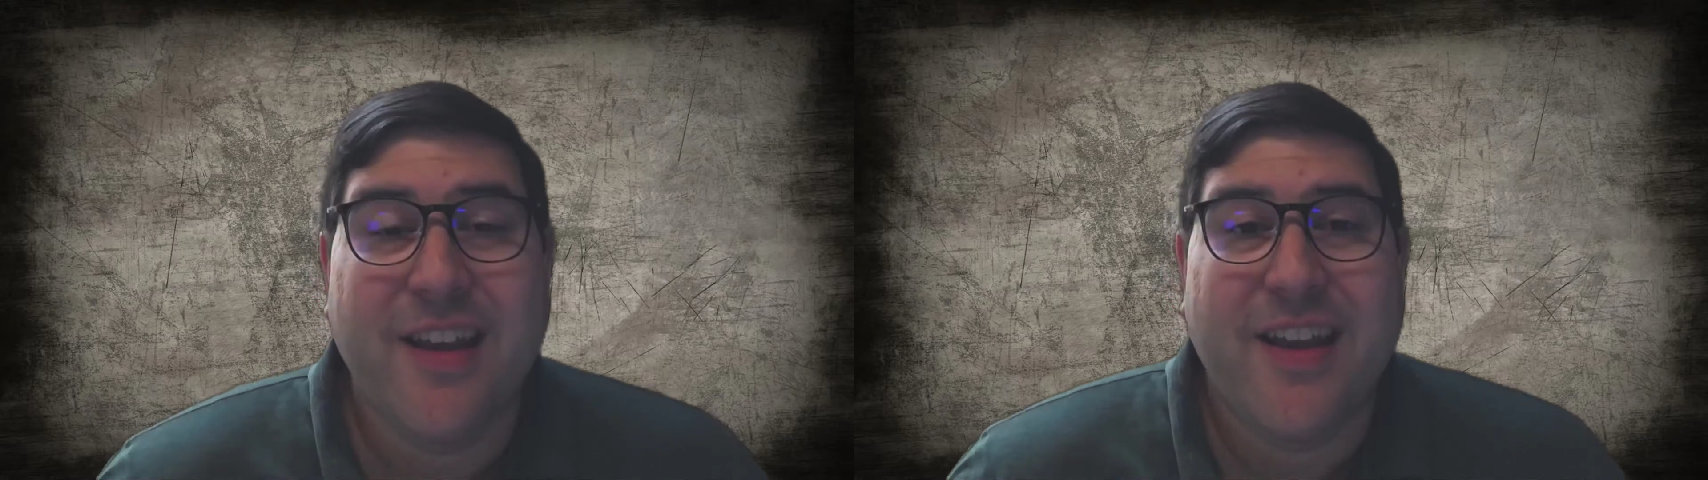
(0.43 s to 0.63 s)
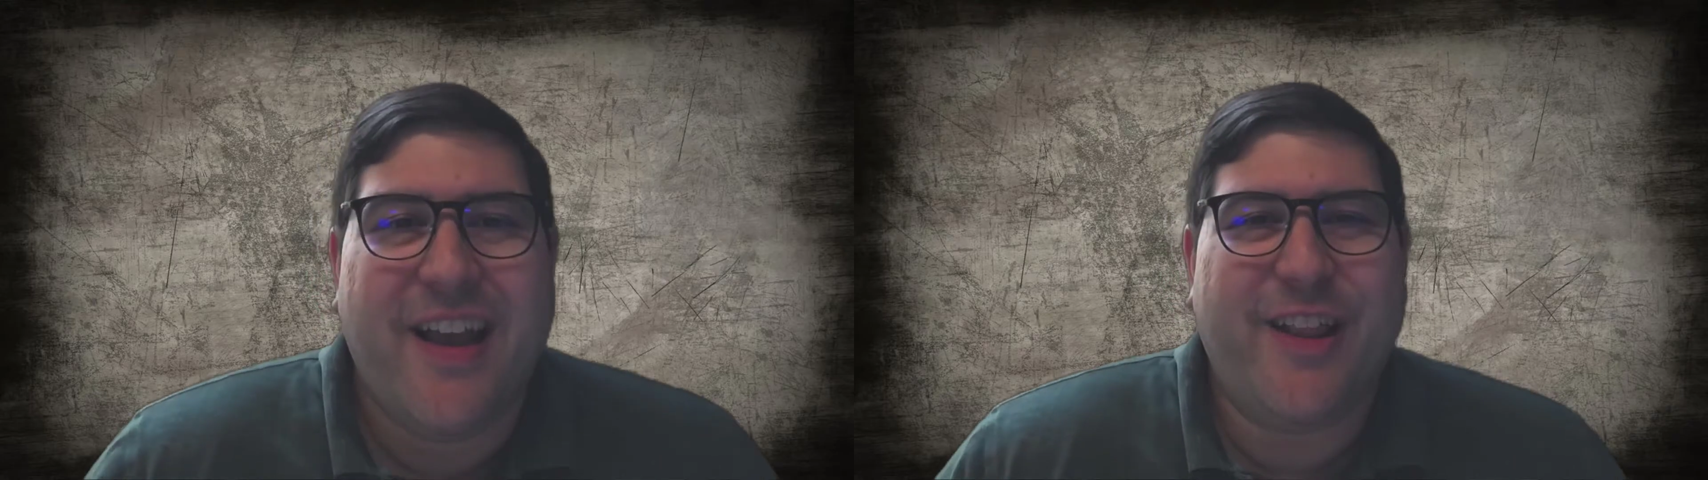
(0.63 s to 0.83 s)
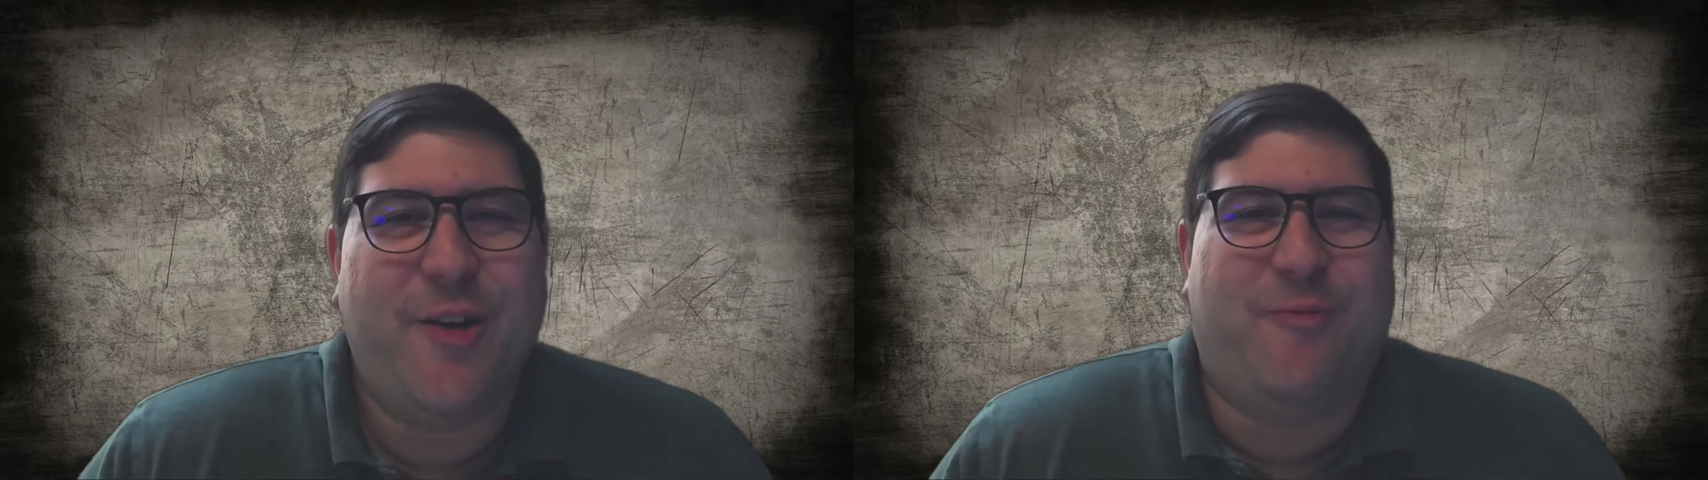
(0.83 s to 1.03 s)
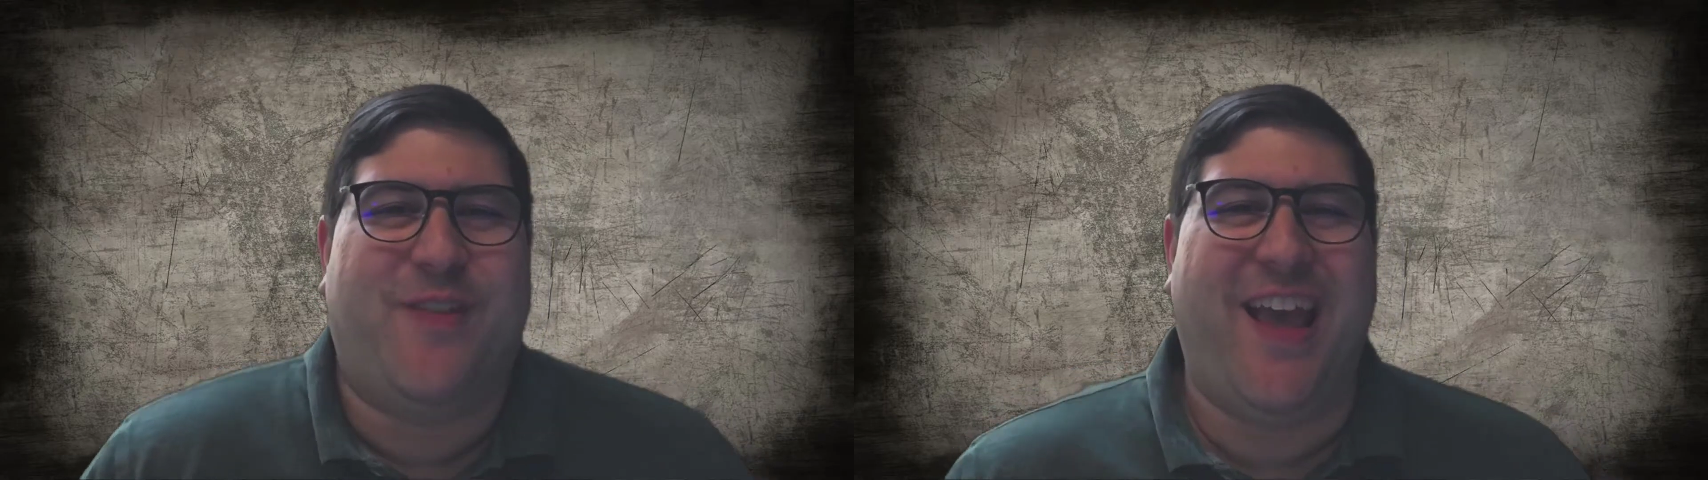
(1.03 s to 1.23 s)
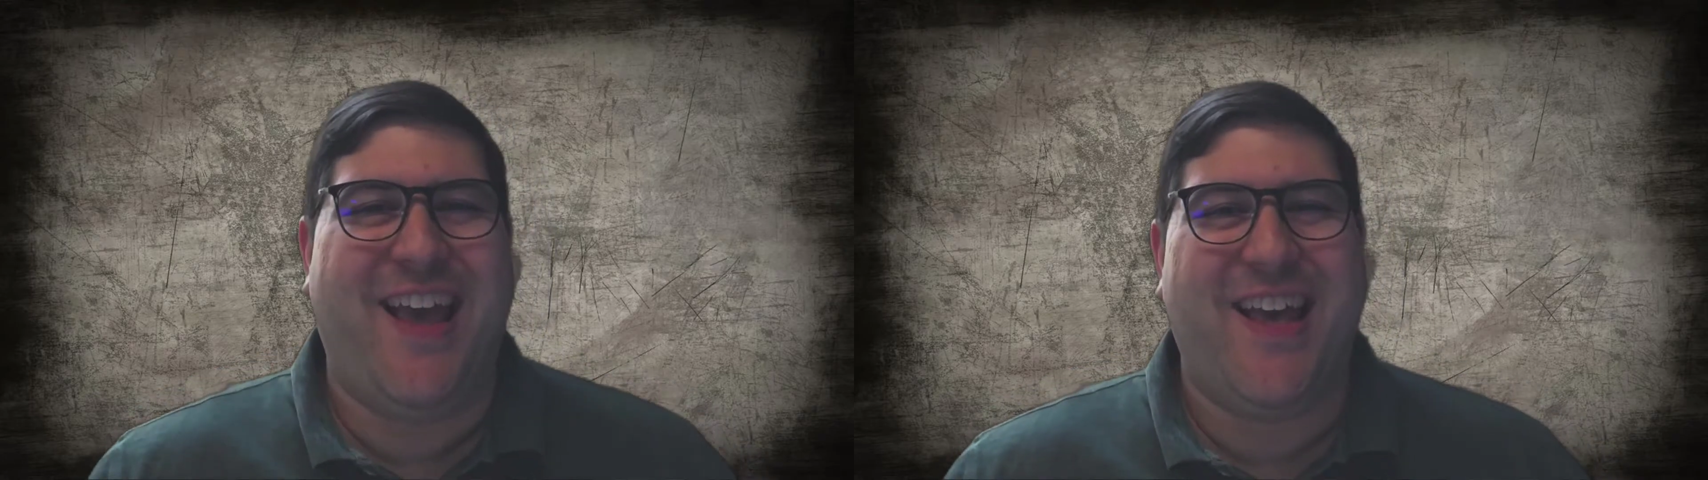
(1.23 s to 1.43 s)
Hello,
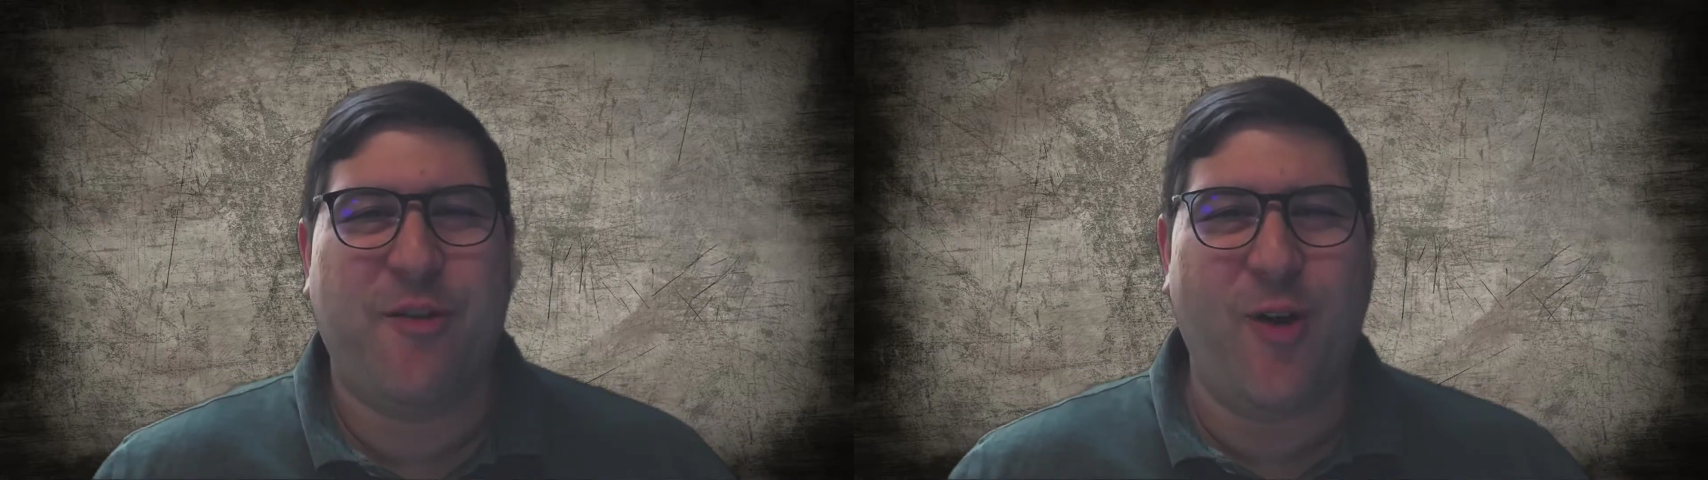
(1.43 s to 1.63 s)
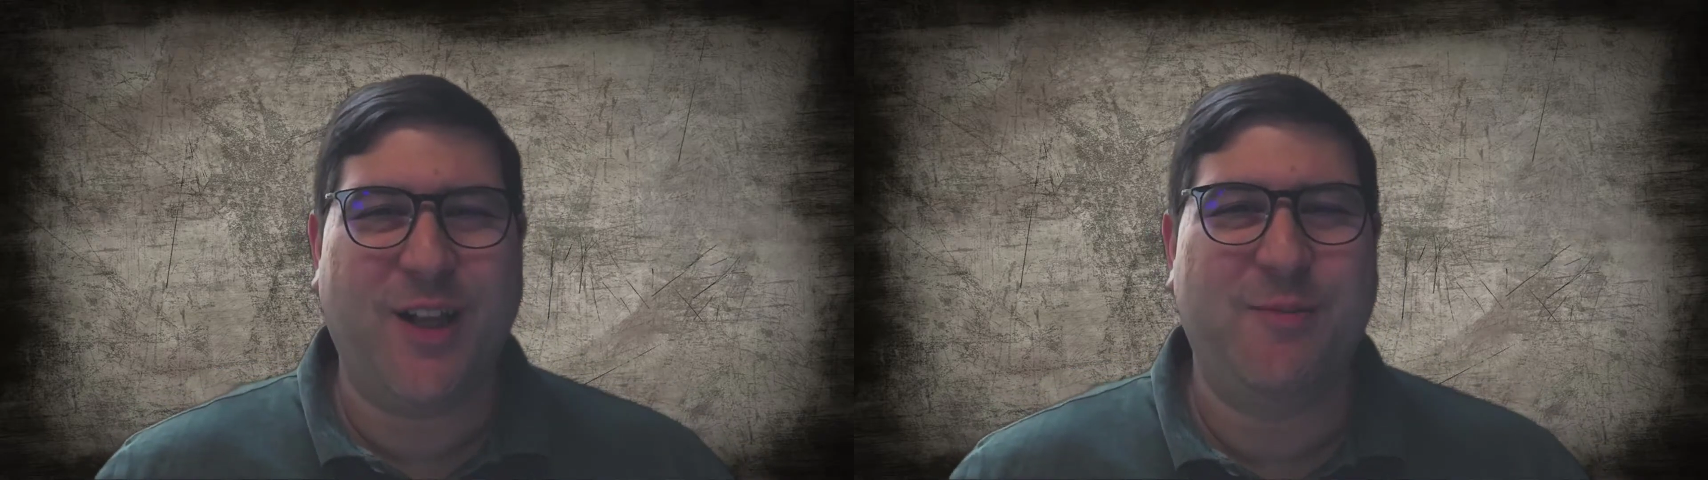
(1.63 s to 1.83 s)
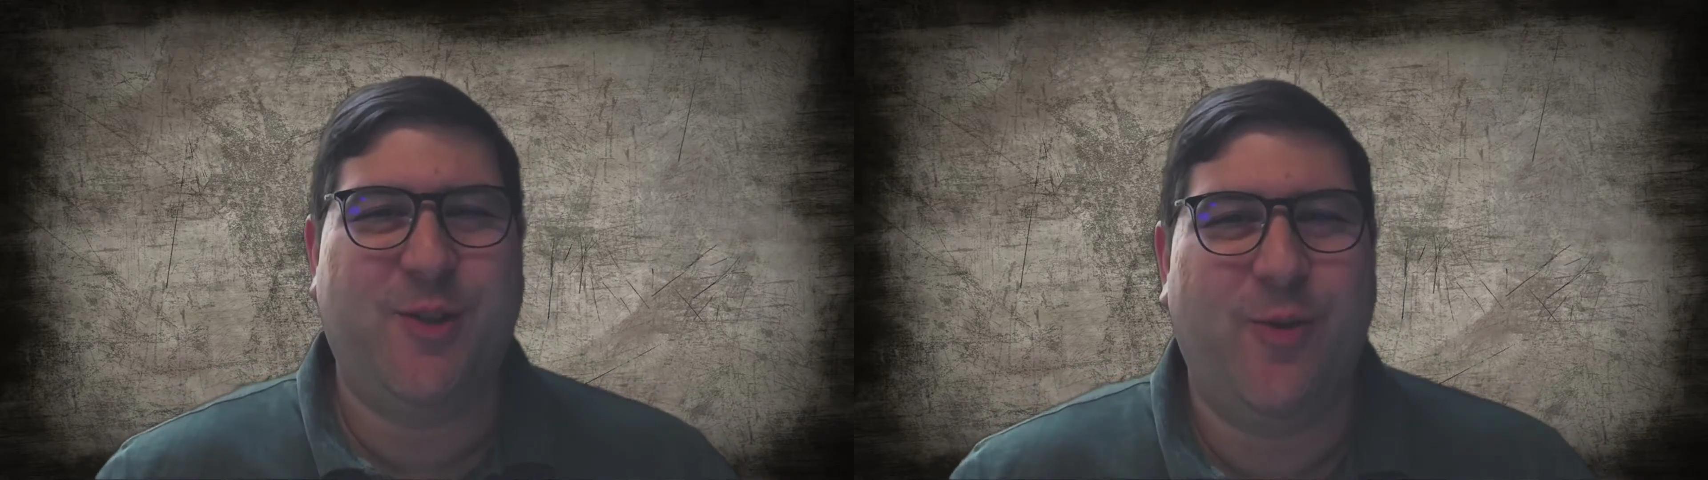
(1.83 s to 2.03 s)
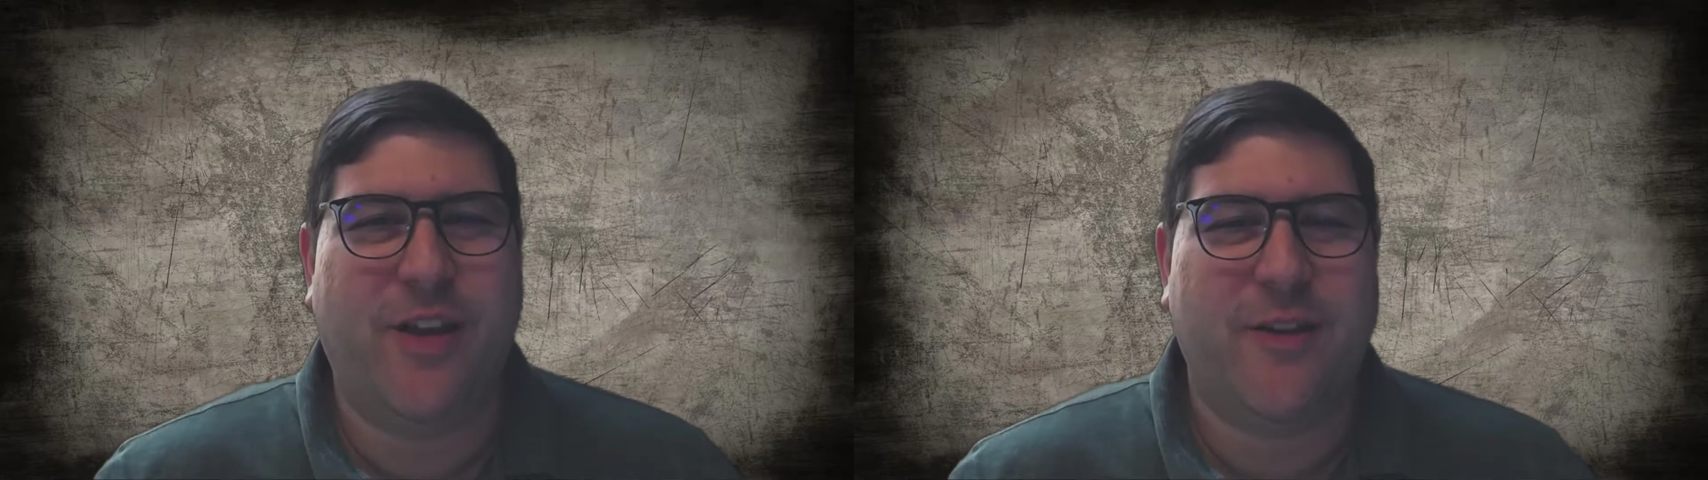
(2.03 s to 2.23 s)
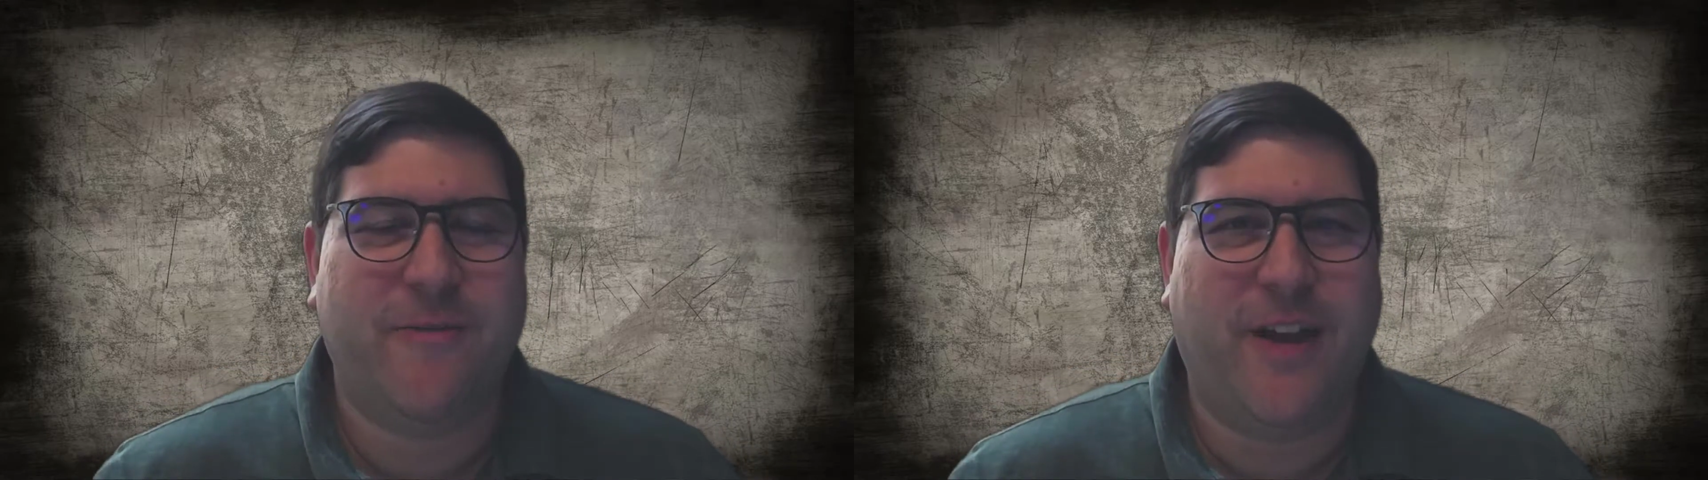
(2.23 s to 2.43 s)
and welcome to another